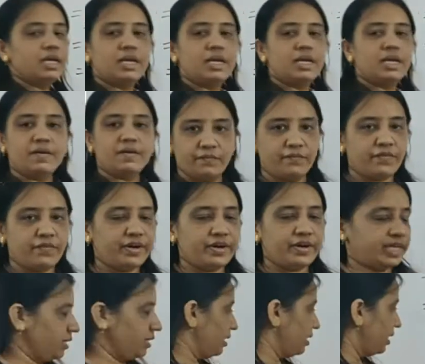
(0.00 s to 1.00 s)
1.
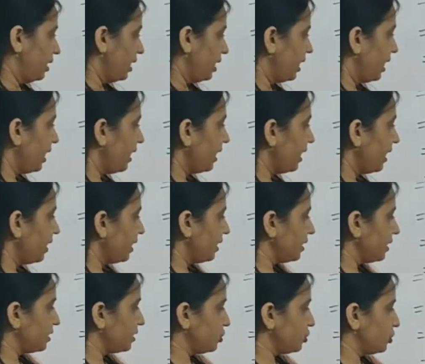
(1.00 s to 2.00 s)
A
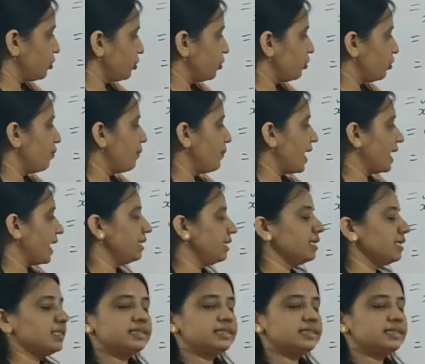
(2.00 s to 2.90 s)
raised to minus